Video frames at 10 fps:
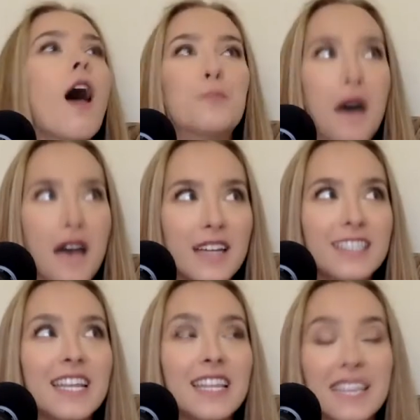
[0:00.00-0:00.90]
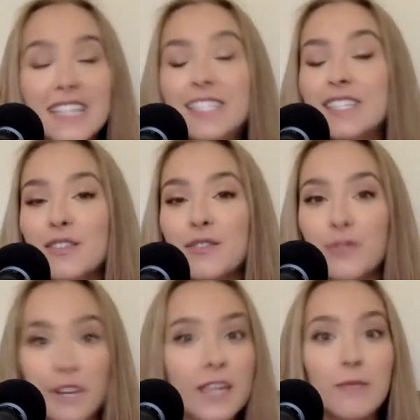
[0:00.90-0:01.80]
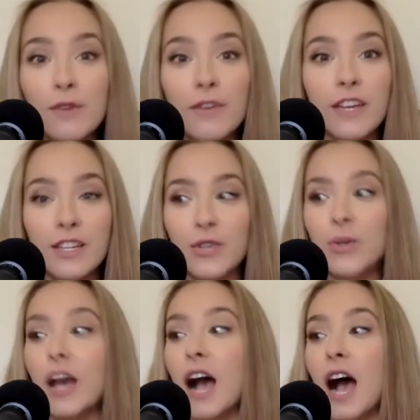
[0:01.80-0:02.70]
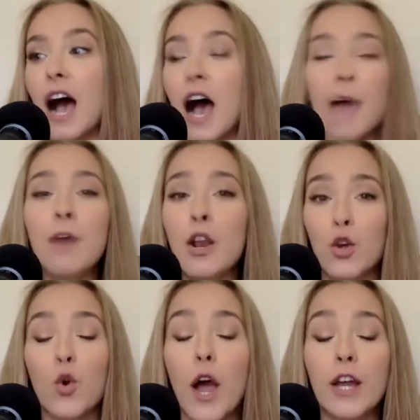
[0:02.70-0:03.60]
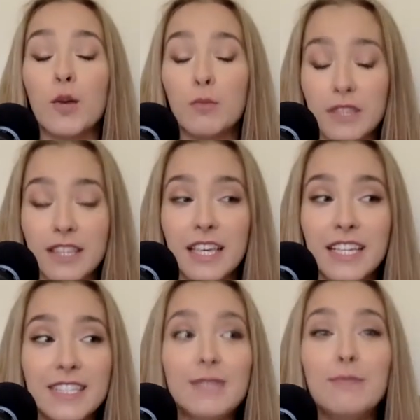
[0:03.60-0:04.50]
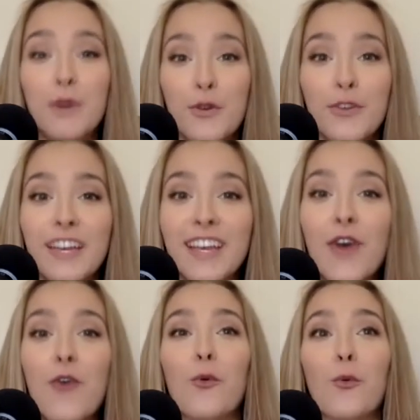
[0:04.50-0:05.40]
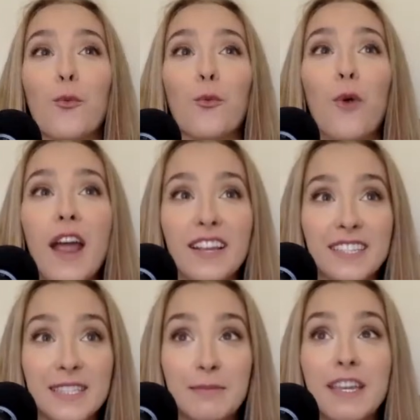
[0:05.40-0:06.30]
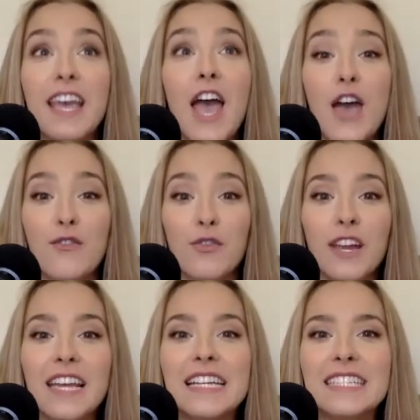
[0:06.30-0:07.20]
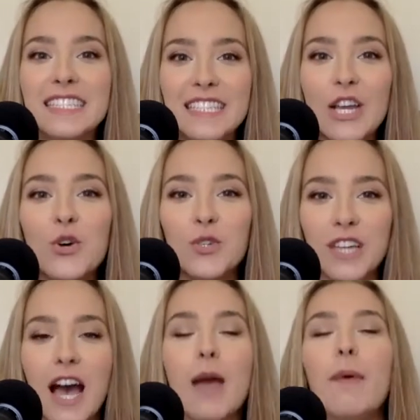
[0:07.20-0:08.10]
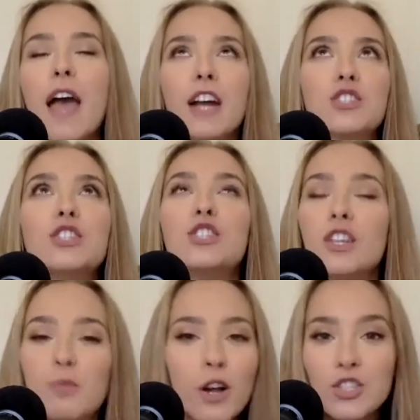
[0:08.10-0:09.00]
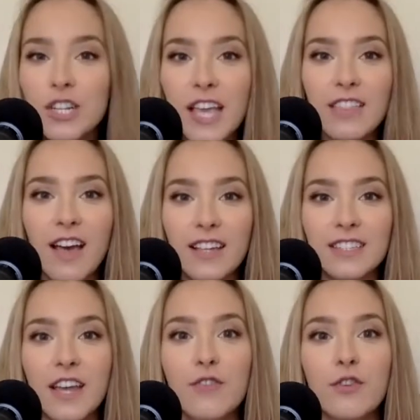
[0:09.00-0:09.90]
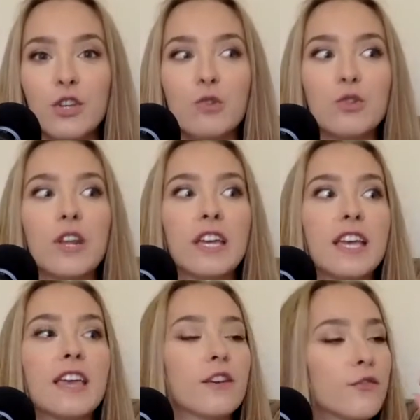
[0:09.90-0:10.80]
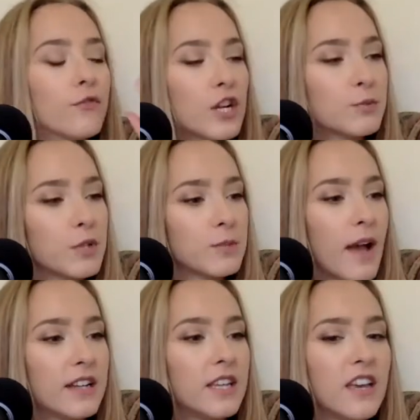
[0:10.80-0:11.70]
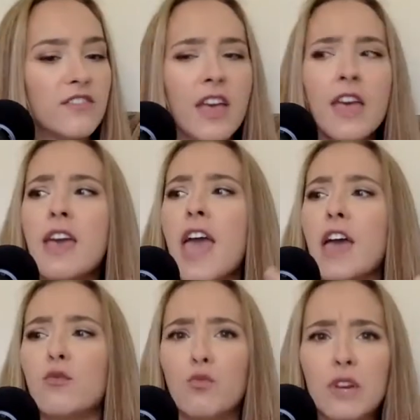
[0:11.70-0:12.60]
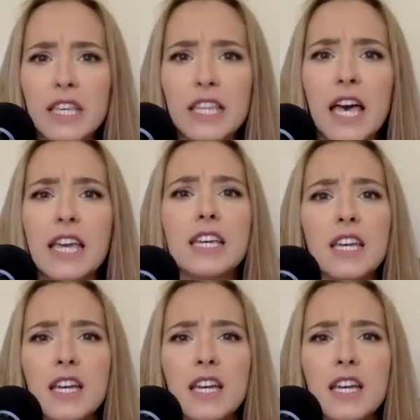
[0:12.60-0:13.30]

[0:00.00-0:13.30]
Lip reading: But this freaking movie, dude, I'm not a crier, but this movie wrecks me every single time. I actually just watched it again last night for you so that I could get like a fresh perspective and really like